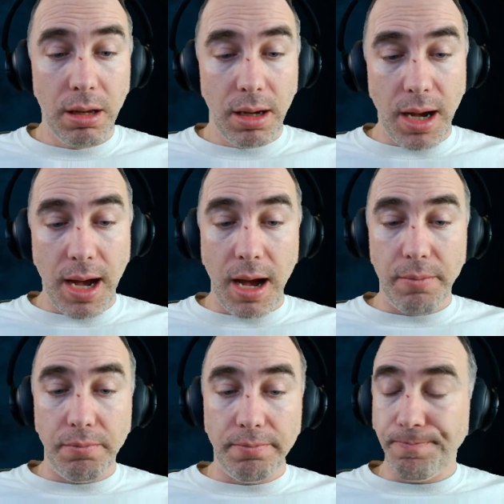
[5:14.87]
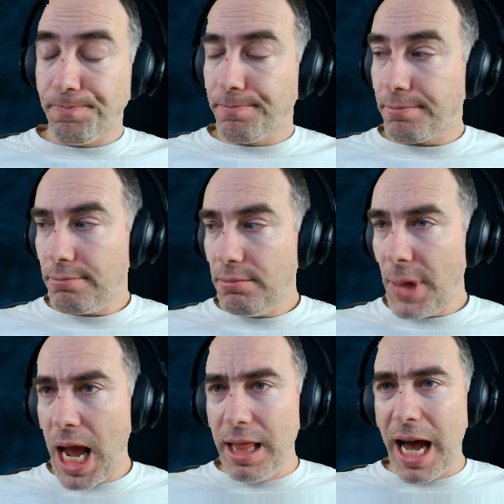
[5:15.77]
Um,
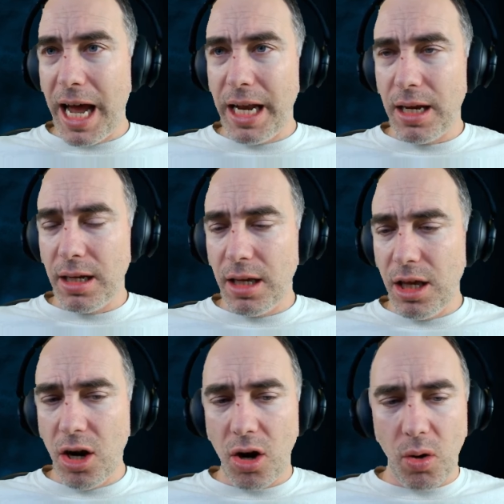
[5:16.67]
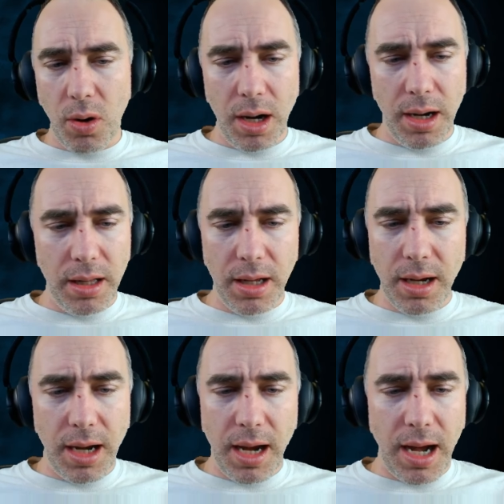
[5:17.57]
and then, you know,
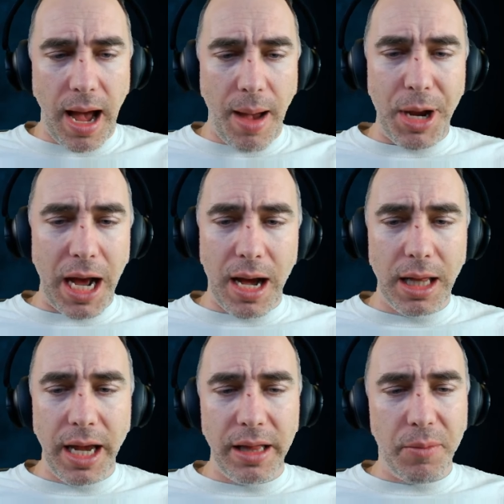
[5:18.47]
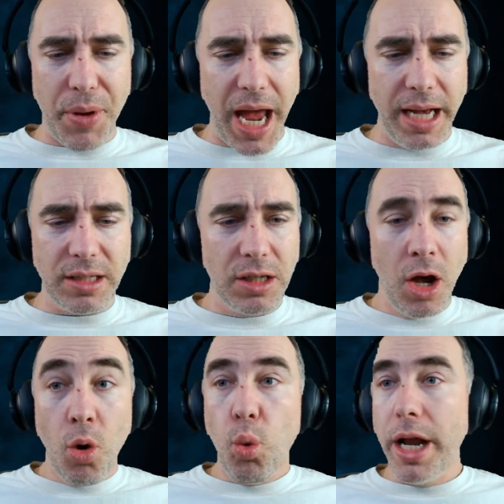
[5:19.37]
uh, I mean, Ali on the bass,
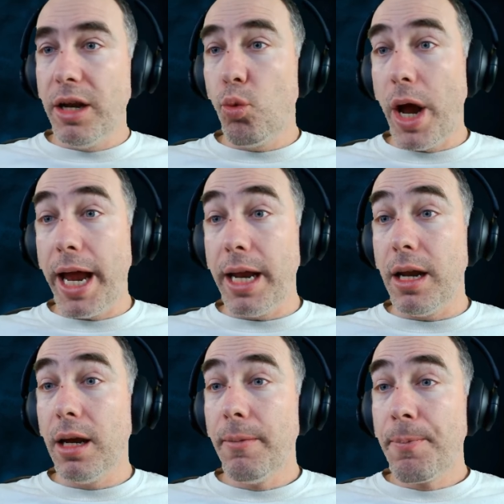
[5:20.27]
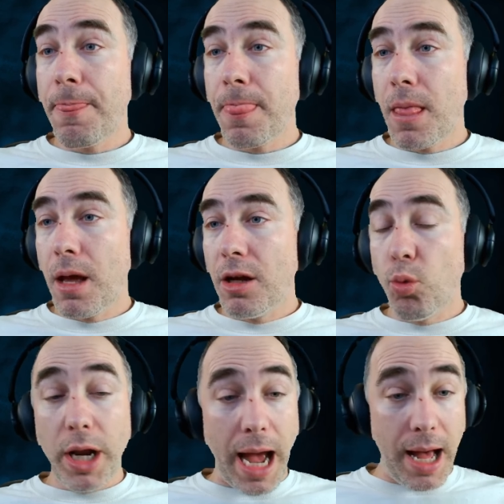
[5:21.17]
when, when,
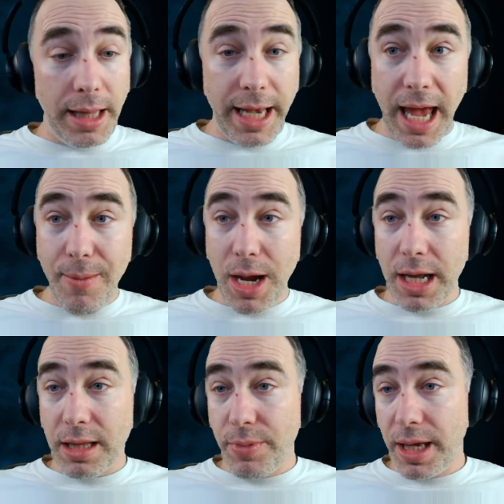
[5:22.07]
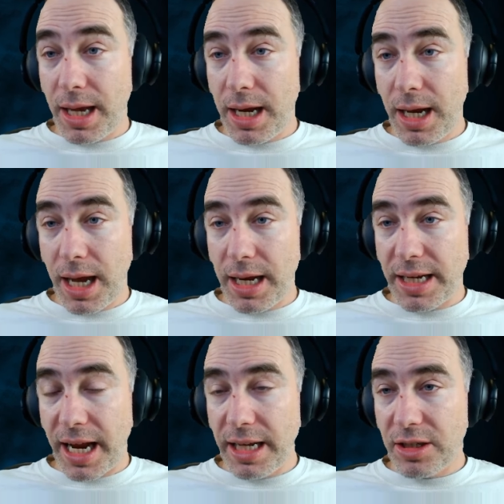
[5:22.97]
when Ali came in at the beginning and
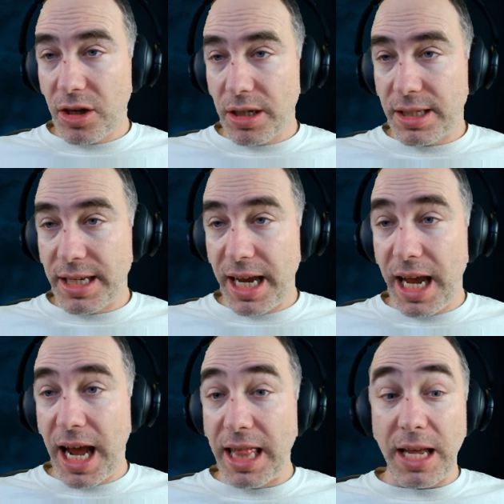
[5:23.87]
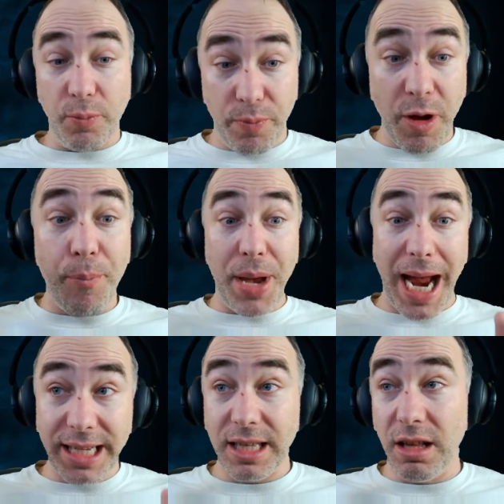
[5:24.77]
Danny started singing and the, the
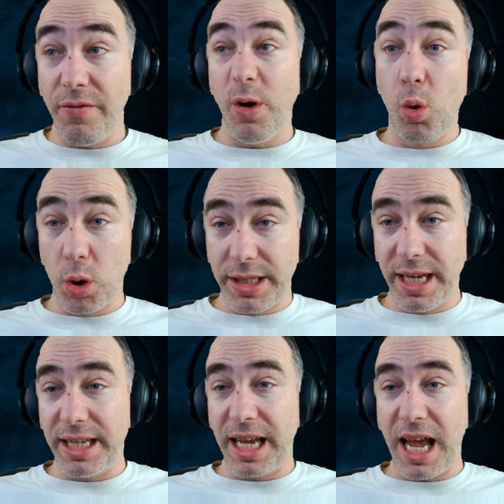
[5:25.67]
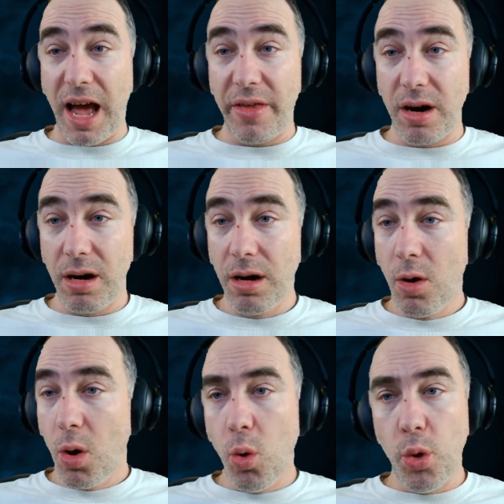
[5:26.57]
bass and the vocals hit together,
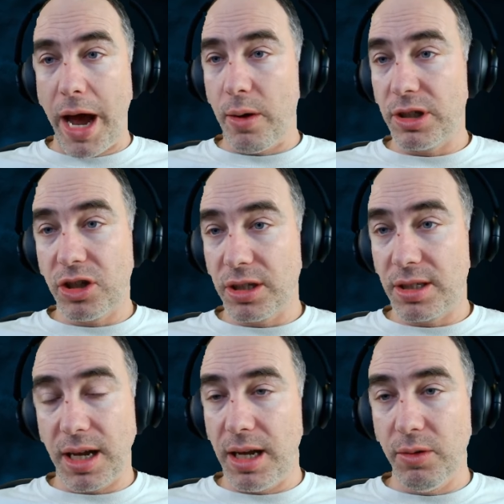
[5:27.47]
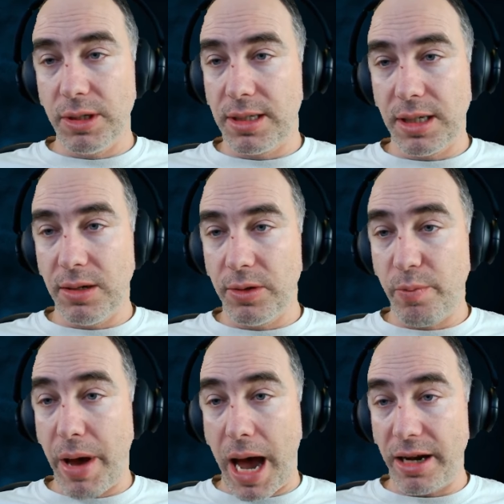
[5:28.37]
ooh, that was just, it was, it
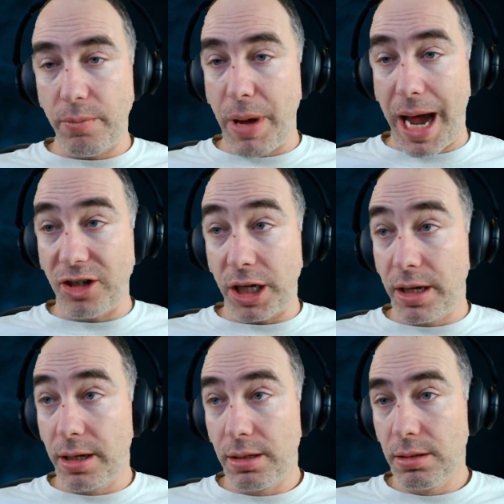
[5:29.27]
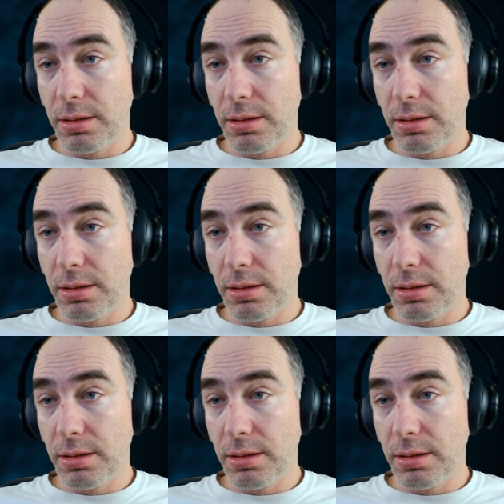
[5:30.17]
was mag- magic. I